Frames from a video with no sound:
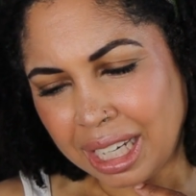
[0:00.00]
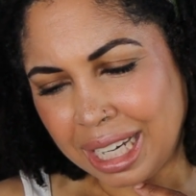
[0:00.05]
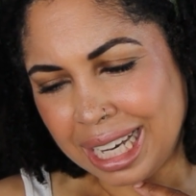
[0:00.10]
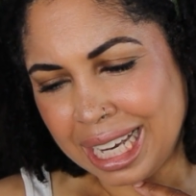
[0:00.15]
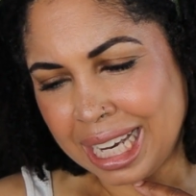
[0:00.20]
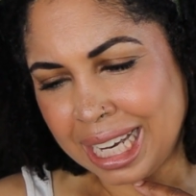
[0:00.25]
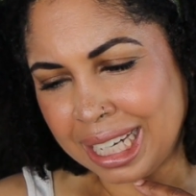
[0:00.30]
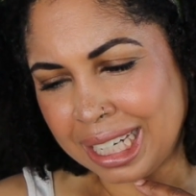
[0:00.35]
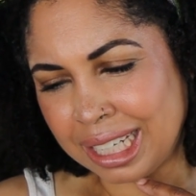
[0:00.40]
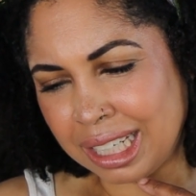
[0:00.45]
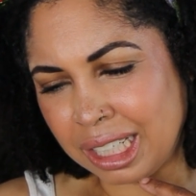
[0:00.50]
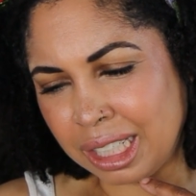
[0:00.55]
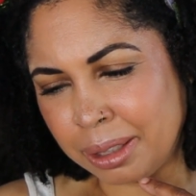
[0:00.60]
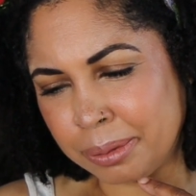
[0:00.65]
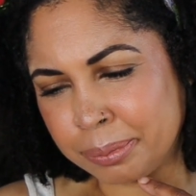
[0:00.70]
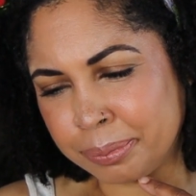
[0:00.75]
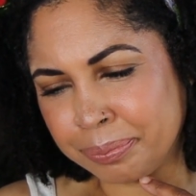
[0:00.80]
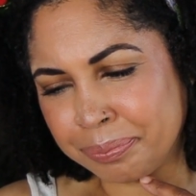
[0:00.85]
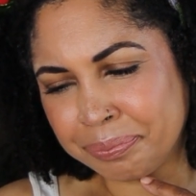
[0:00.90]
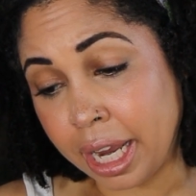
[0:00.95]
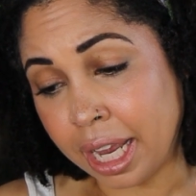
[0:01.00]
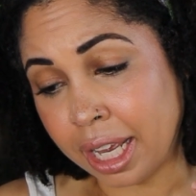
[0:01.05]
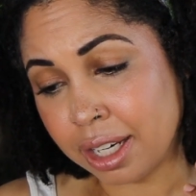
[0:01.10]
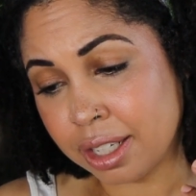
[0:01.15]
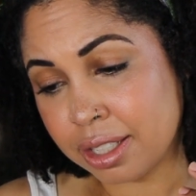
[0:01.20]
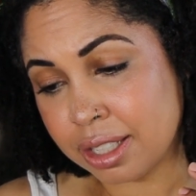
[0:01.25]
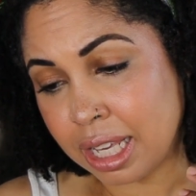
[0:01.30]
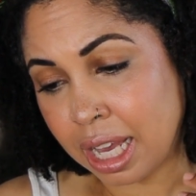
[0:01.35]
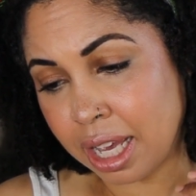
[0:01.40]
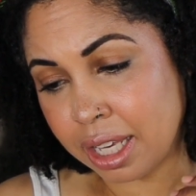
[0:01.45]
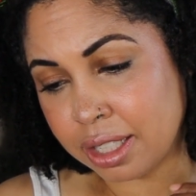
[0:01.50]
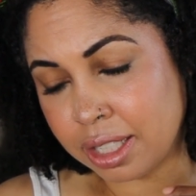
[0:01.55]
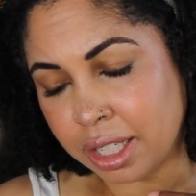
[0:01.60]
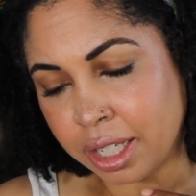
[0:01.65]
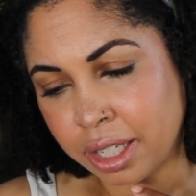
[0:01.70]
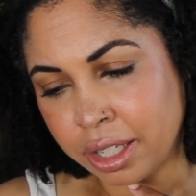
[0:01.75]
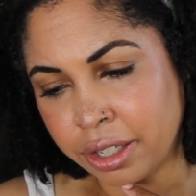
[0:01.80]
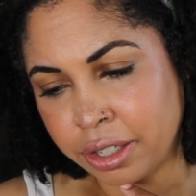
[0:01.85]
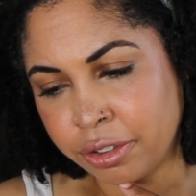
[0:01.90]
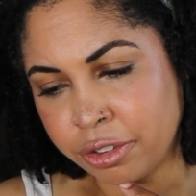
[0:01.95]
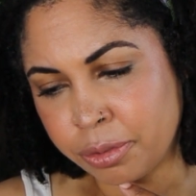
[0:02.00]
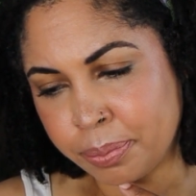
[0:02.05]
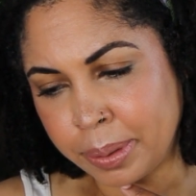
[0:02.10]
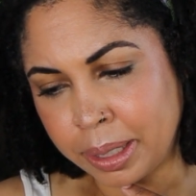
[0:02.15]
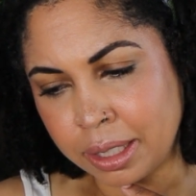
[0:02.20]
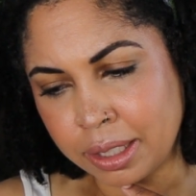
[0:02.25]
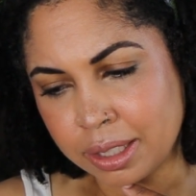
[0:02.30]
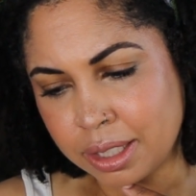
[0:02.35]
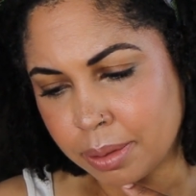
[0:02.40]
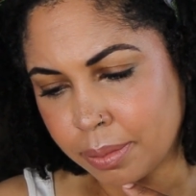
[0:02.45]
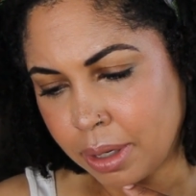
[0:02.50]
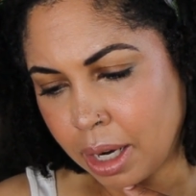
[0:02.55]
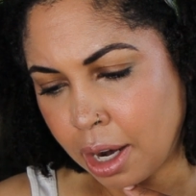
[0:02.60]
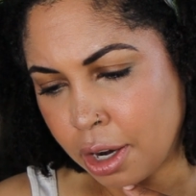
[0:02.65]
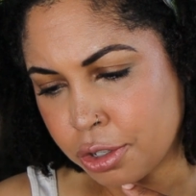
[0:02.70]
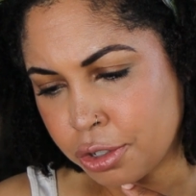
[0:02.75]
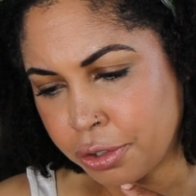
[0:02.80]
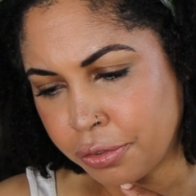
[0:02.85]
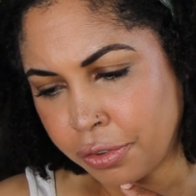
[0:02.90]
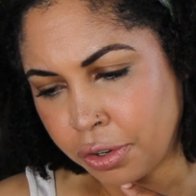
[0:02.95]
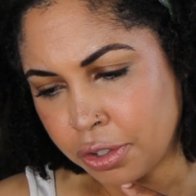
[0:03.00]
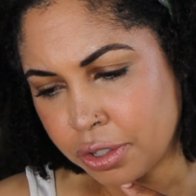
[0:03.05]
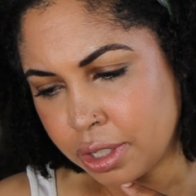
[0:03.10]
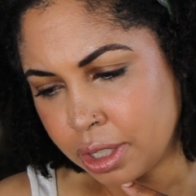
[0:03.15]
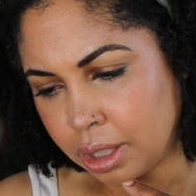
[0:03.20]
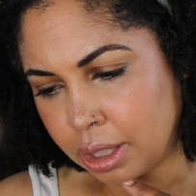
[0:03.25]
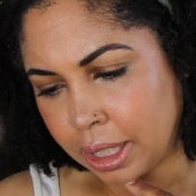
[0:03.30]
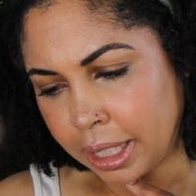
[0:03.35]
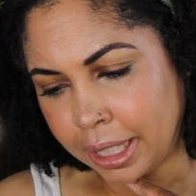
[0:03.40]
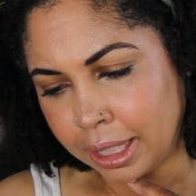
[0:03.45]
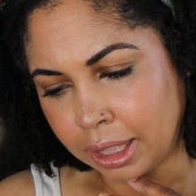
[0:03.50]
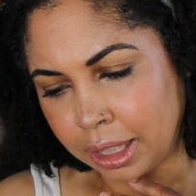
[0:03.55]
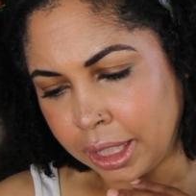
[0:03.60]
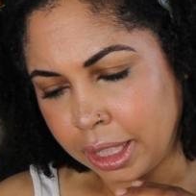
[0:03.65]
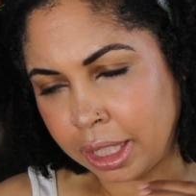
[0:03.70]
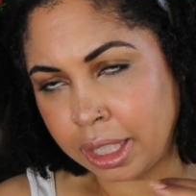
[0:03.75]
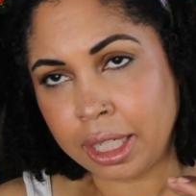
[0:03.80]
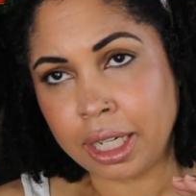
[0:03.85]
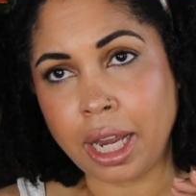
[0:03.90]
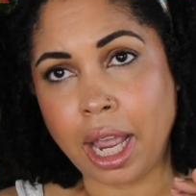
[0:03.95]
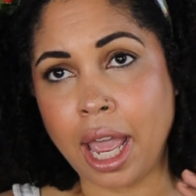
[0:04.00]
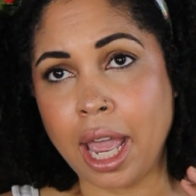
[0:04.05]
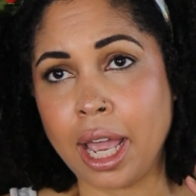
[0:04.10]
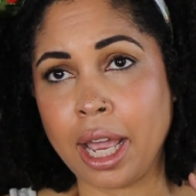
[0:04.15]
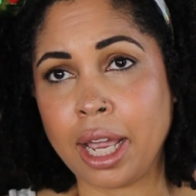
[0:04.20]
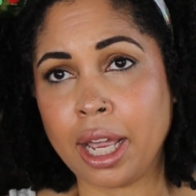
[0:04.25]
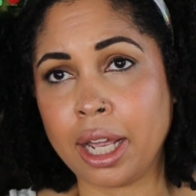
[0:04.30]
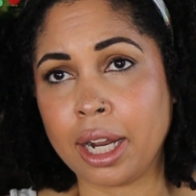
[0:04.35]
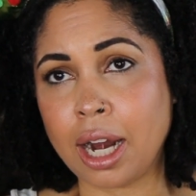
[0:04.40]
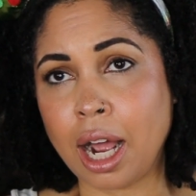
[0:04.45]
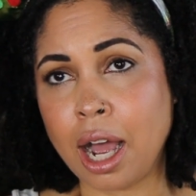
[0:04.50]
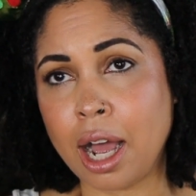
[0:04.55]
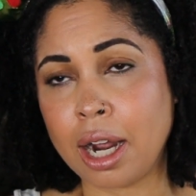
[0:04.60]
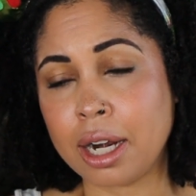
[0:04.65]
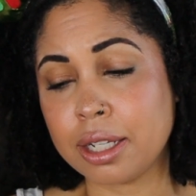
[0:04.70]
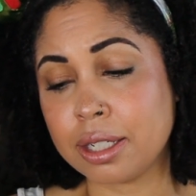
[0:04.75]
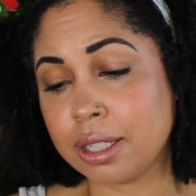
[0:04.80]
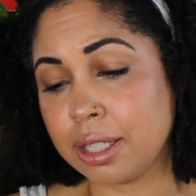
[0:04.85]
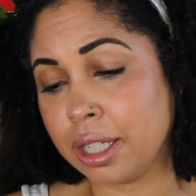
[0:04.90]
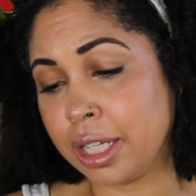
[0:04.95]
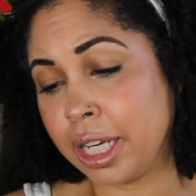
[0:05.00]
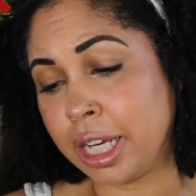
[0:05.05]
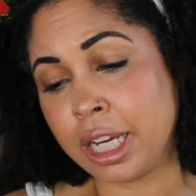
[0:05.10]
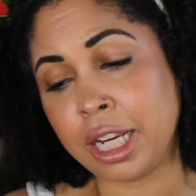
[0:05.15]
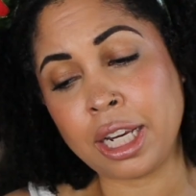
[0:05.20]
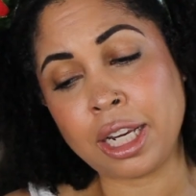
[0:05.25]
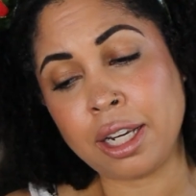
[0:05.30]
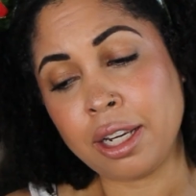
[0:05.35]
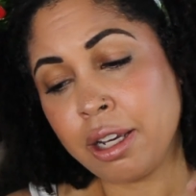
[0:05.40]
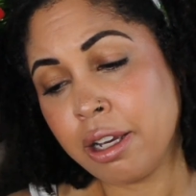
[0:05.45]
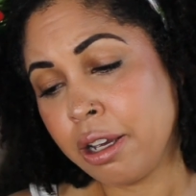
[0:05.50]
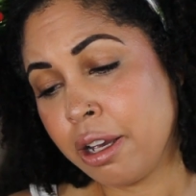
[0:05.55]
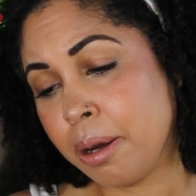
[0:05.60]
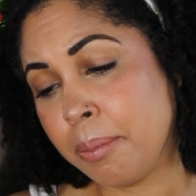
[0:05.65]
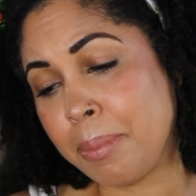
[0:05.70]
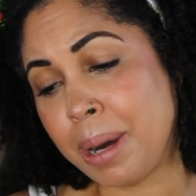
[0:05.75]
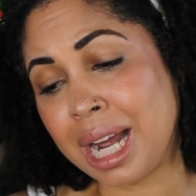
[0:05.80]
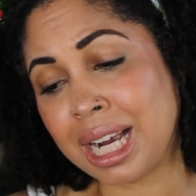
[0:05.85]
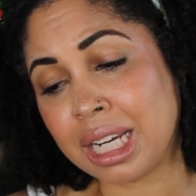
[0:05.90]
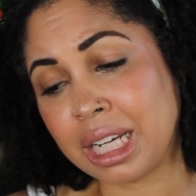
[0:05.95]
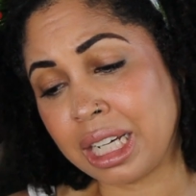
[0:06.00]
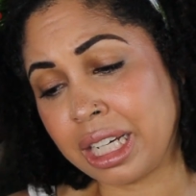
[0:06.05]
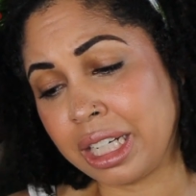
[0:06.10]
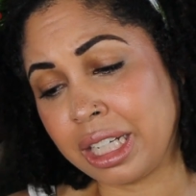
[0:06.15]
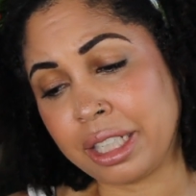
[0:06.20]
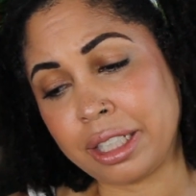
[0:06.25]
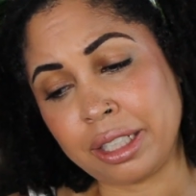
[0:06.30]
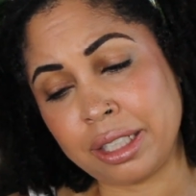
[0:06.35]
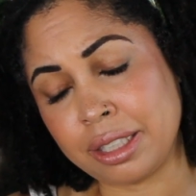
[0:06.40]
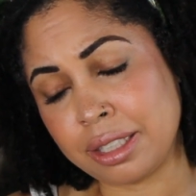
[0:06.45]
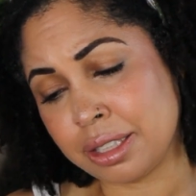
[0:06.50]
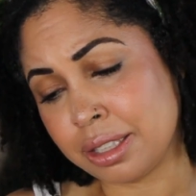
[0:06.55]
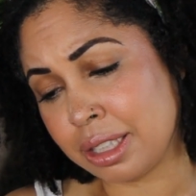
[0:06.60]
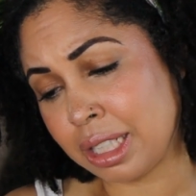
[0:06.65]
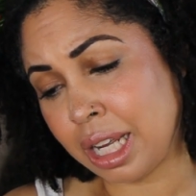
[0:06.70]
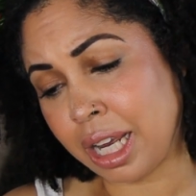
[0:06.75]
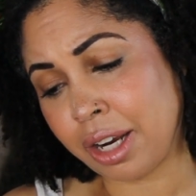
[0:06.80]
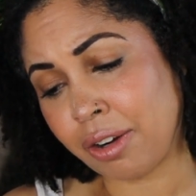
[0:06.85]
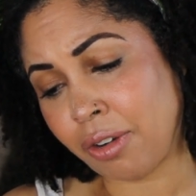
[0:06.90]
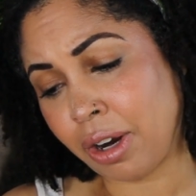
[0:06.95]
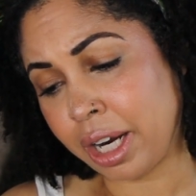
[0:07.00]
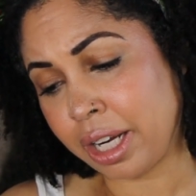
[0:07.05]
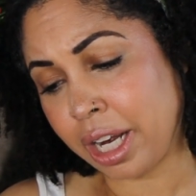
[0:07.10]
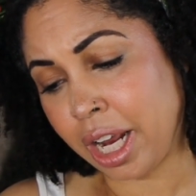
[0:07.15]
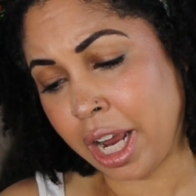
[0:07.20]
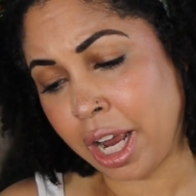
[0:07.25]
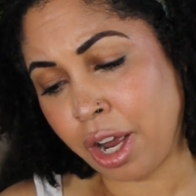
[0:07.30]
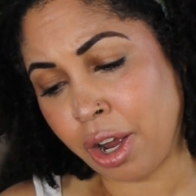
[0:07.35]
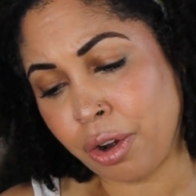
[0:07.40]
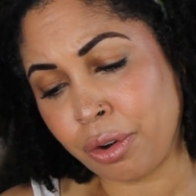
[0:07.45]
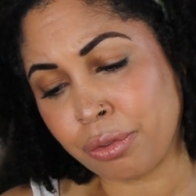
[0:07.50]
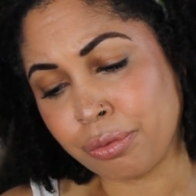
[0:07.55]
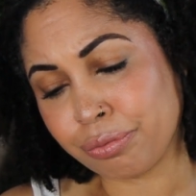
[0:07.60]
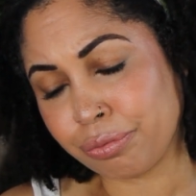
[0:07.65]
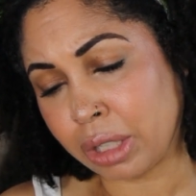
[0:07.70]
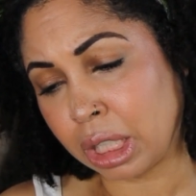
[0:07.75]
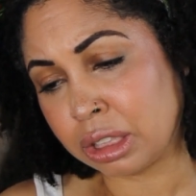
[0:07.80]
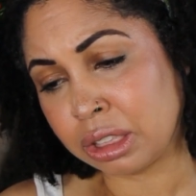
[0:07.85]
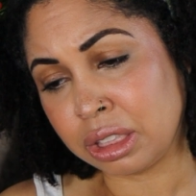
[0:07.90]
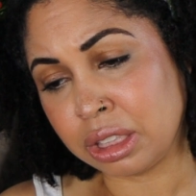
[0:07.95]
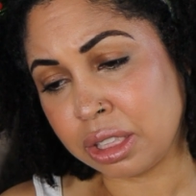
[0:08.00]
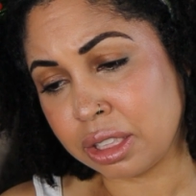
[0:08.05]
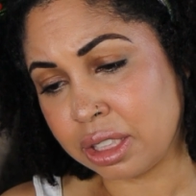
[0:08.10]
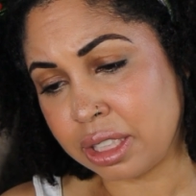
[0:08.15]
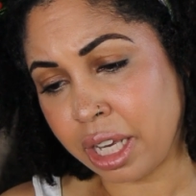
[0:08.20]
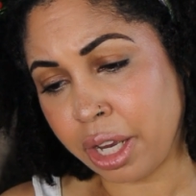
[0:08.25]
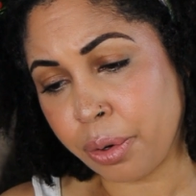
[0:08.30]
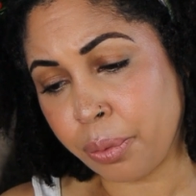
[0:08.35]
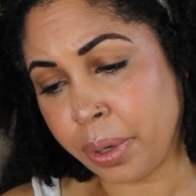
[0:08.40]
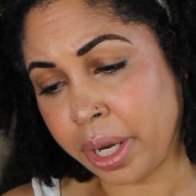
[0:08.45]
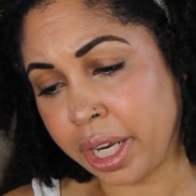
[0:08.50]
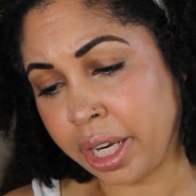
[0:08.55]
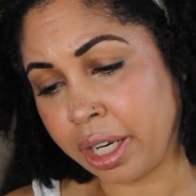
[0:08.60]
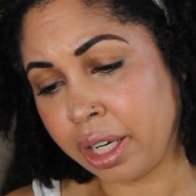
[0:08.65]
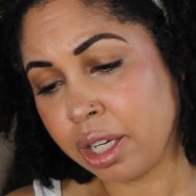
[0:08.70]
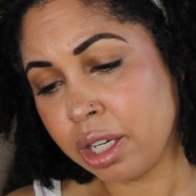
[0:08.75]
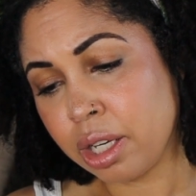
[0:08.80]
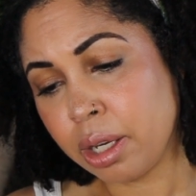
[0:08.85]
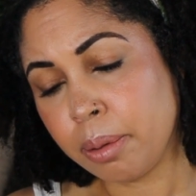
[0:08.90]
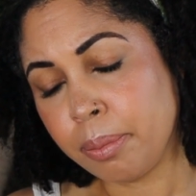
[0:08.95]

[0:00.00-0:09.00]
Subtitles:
And Anastasia has been in some controversy lately, and honestly, my gut is like, right now, I just need to stay away.